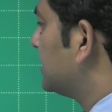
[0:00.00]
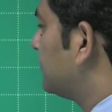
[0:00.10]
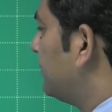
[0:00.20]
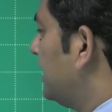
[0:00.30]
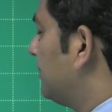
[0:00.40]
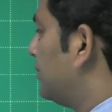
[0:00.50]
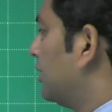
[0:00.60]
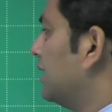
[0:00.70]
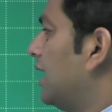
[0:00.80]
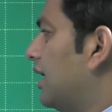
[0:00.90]
is v
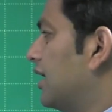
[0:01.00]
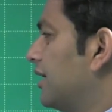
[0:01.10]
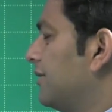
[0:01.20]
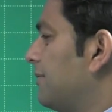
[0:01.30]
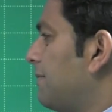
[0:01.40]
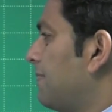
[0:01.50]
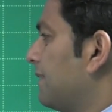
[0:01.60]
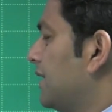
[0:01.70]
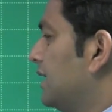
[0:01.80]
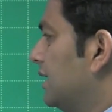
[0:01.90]
upon r.
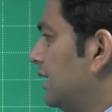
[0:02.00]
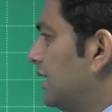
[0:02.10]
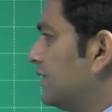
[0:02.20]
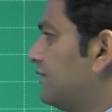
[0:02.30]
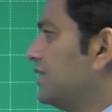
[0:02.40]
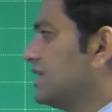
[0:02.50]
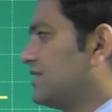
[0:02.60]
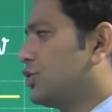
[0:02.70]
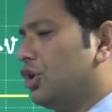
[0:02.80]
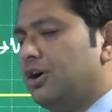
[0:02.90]
Now, the
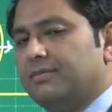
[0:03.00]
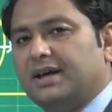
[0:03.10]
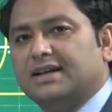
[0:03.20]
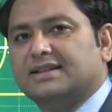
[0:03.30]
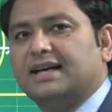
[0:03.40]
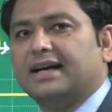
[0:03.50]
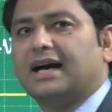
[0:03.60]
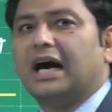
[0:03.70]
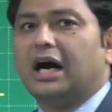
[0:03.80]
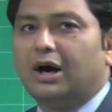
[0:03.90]
first job is that
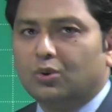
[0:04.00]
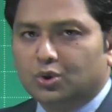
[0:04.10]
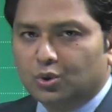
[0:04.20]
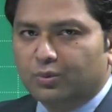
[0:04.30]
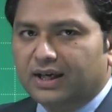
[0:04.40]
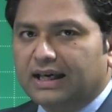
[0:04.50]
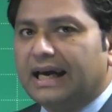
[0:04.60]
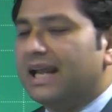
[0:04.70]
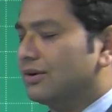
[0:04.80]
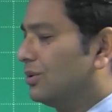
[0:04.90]
how do we
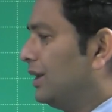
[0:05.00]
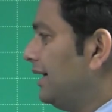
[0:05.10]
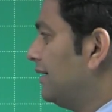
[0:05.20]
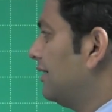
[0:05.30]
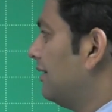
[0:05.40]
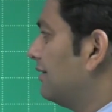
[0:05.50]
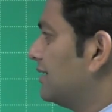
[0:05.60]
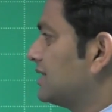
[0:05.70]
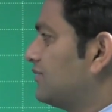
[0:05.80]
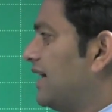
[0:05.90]
calculate
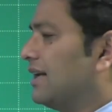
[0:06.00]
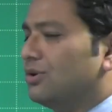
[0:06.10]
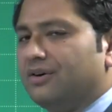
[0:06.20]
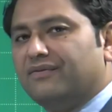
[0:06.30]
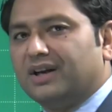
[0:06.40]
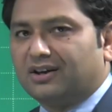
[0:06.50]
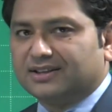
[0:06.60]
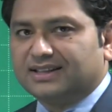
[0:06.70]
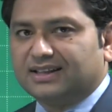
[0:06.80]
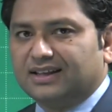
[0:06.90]
this value of
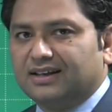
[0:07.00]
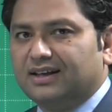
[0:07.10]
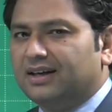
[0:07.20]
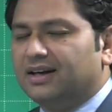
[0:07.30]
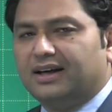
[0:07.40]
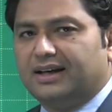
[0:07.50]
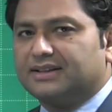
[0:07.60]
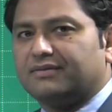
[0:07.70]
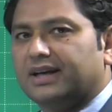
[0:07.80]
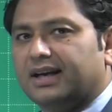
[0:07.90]
velocity?
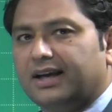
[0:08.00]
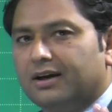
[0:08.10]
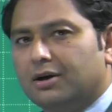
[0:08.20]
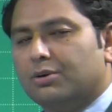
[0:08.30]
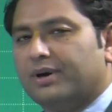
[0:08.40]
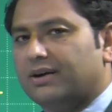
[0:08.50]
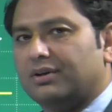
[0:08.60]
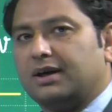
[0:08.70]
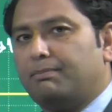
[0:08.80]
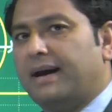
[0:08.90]
It's a very
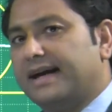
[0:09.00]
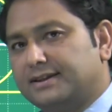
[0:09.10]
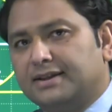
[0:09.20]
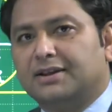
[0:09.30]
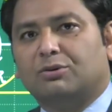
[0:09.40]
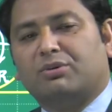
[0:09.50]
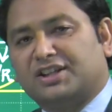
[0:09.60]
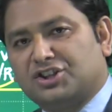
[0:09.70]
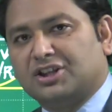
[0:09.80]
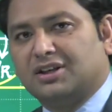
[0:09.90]
regular pattern
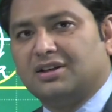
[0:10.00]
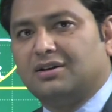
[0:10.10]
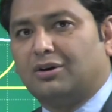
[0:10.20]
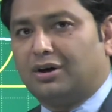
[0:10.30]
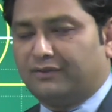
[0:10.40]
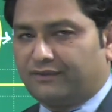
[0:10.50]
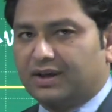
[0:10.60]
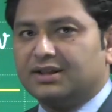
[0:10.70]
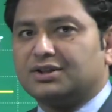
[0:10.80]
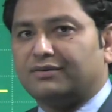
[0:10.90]
question of
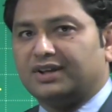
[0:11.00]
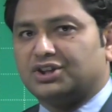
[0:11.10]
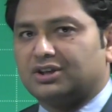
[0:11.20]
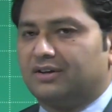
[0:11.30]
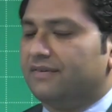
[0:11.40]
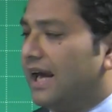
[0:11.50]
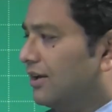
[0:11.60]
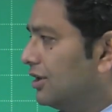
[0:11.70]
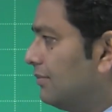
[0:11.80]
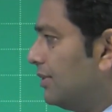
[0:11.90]
conservation of
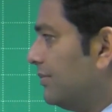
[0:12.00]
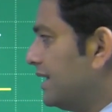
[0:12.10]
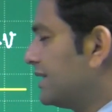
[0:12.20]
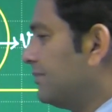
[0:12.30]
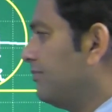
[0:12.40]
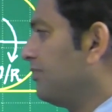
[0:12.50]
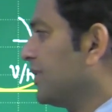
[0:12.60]
angular momentum